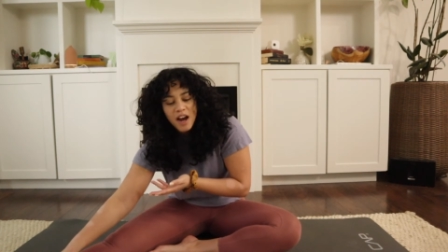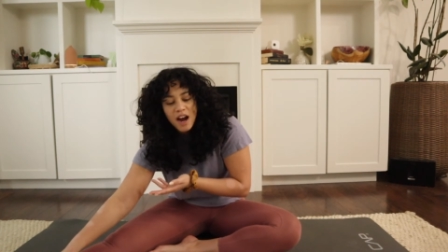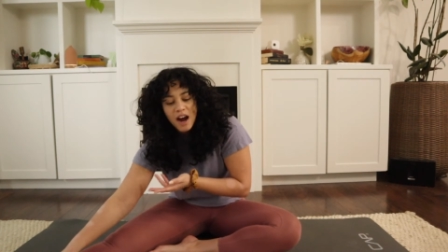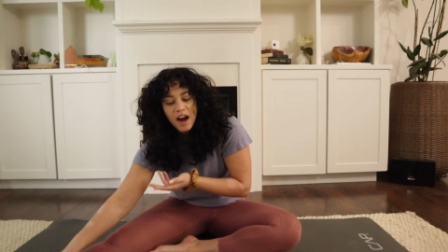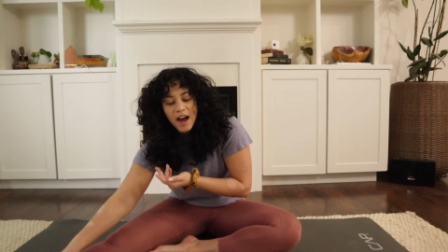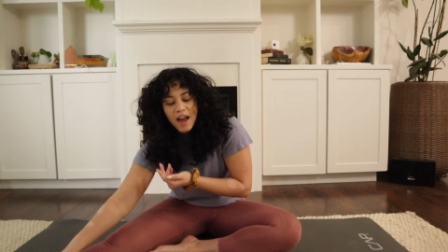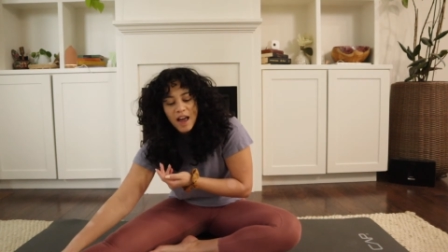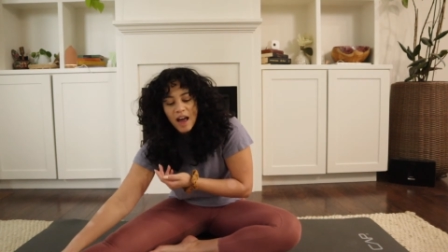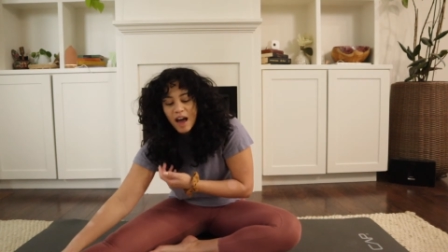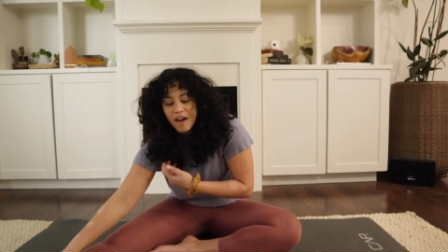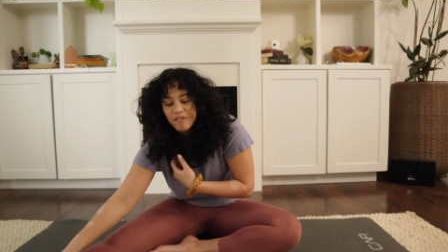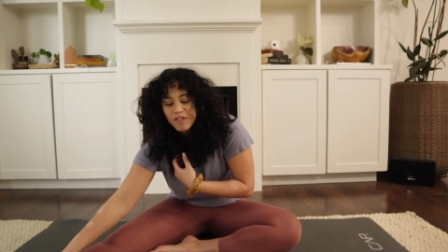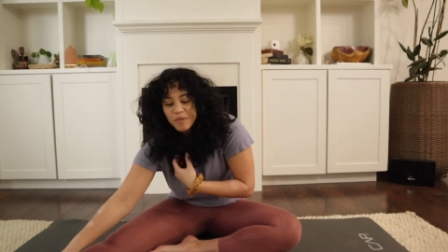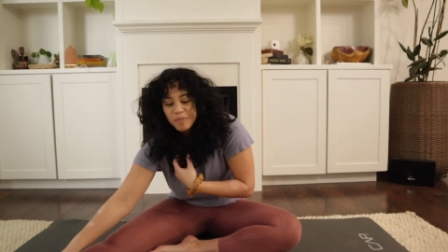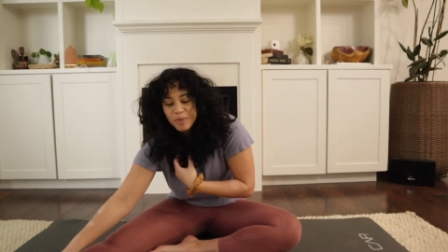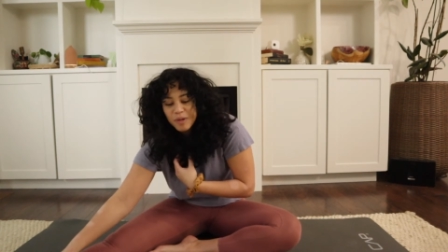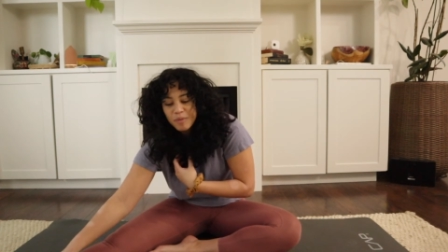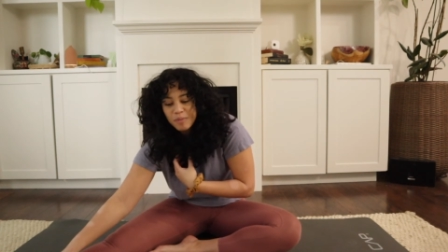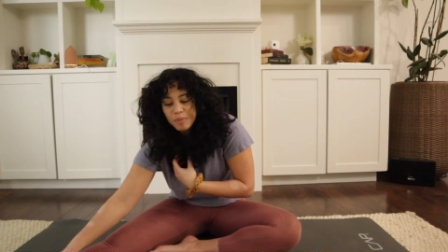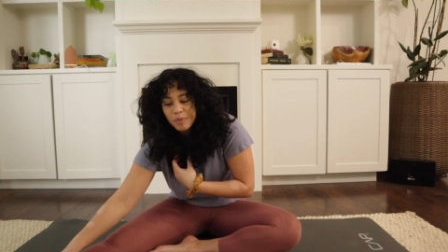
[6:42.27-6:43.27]
I haven't
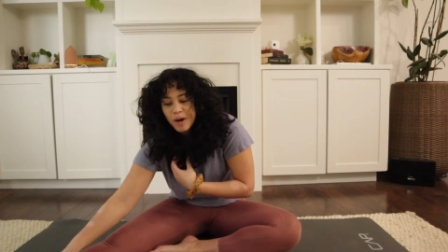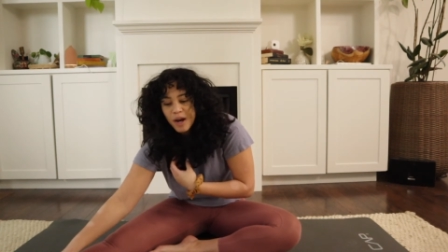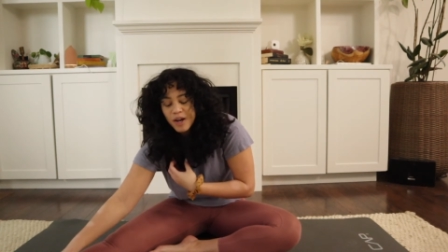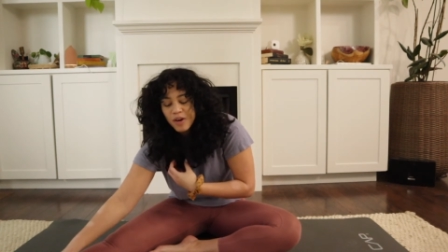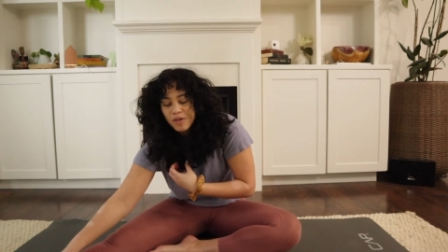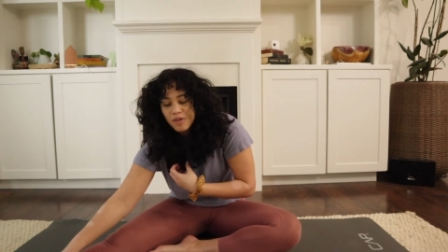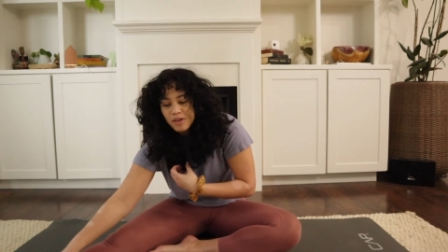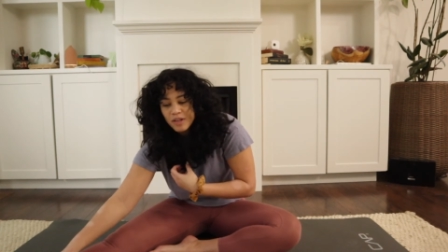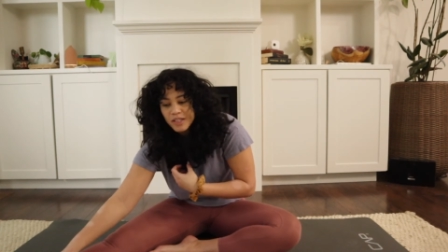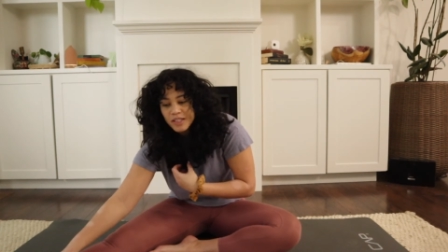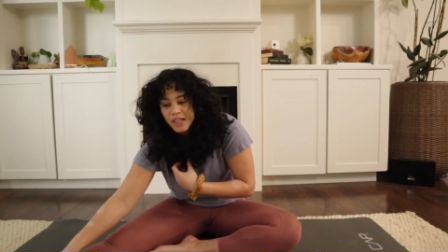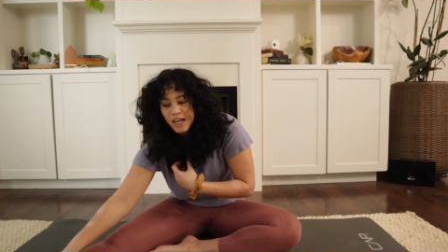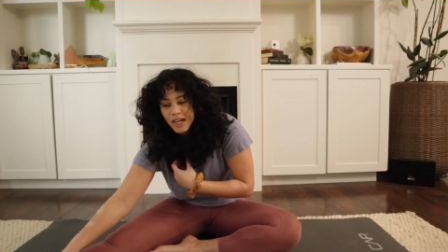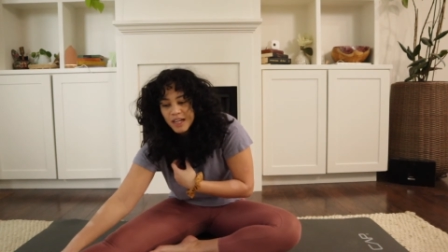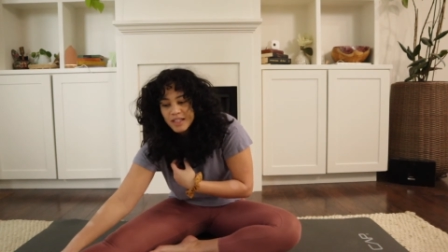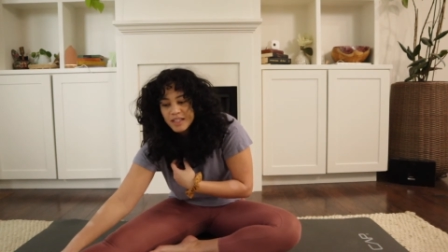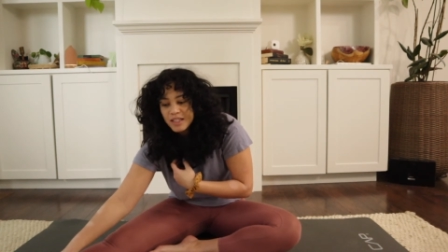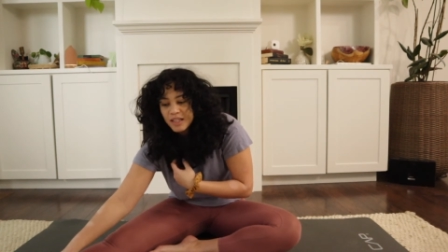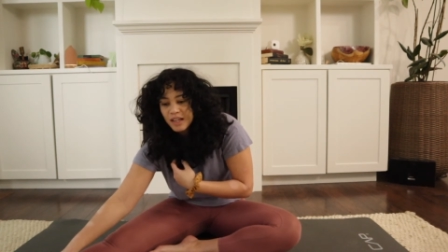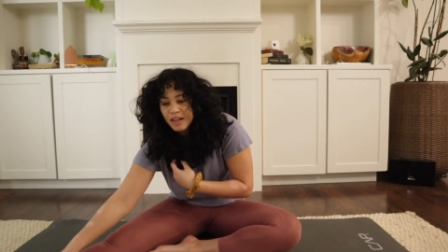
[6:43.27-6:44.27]
been
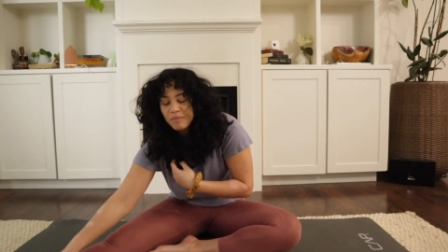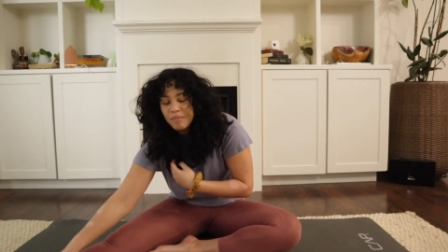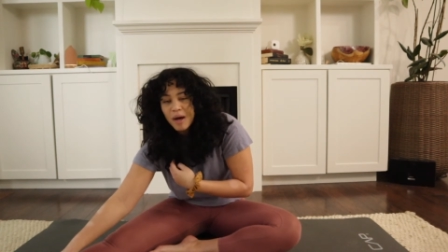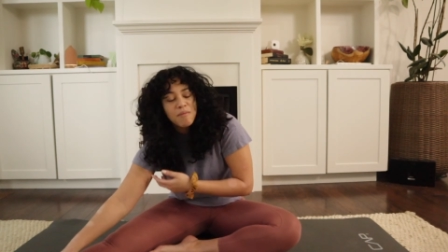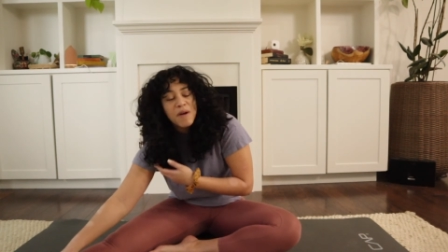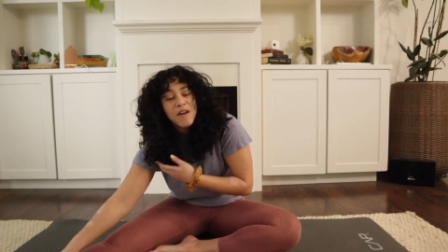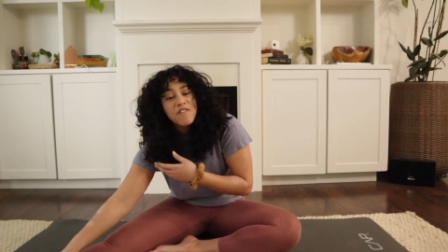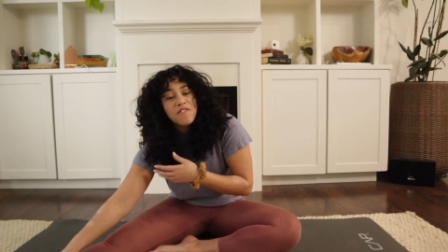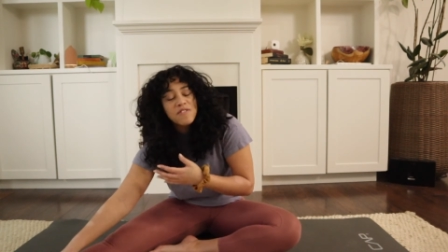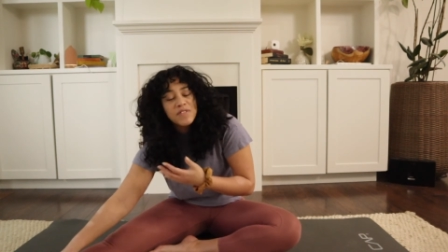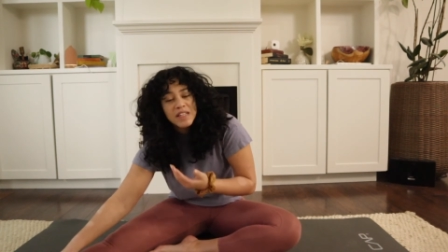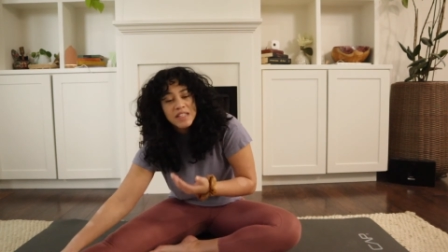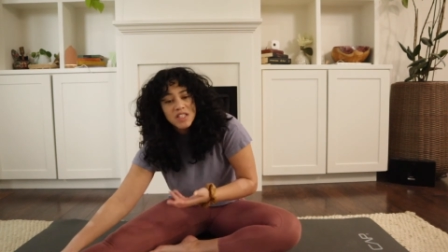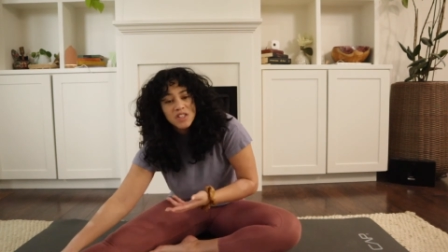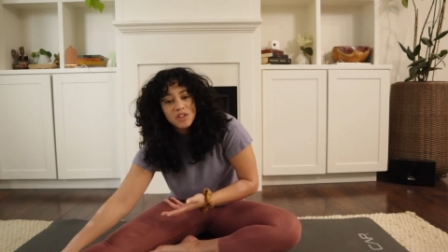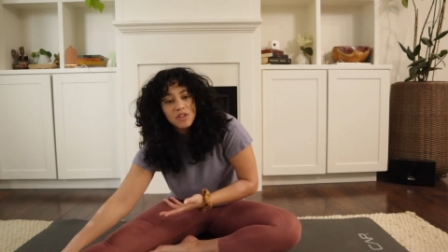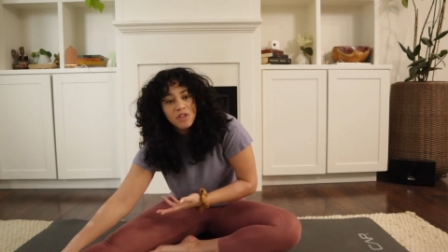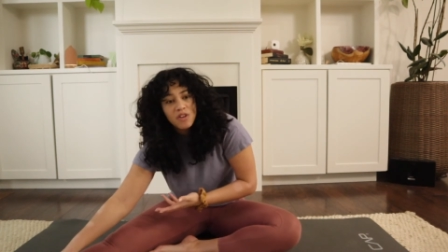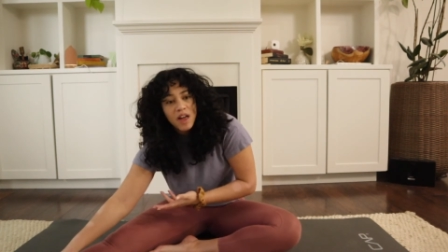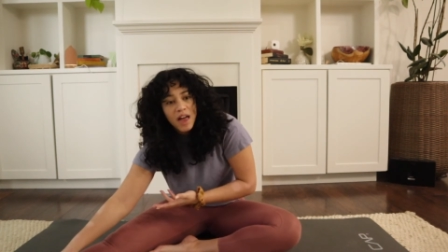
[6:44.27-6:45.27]
prioritizing my
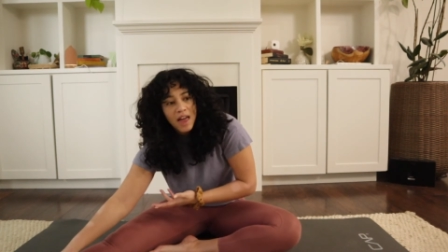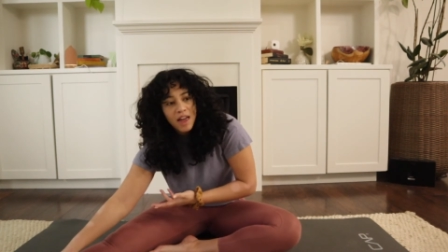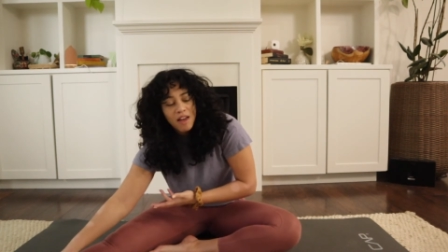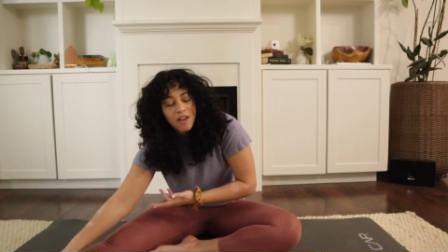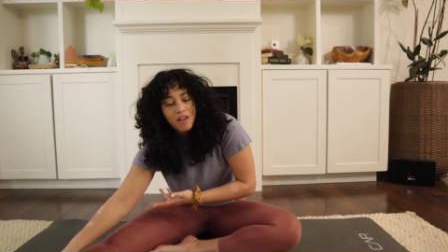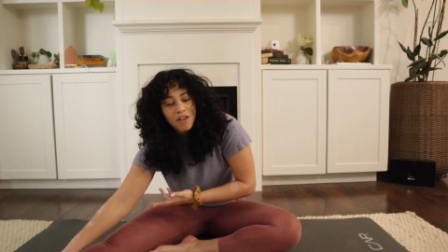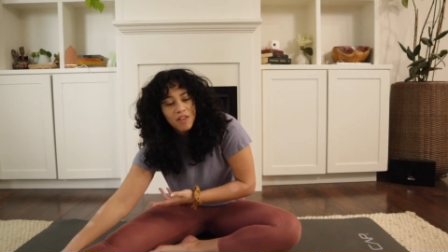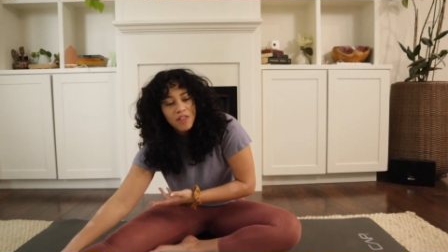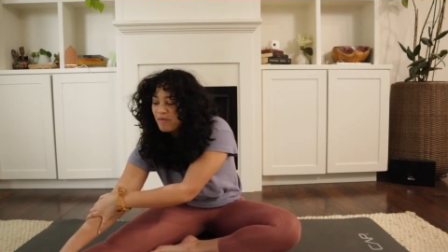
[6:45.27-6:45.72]
physical health.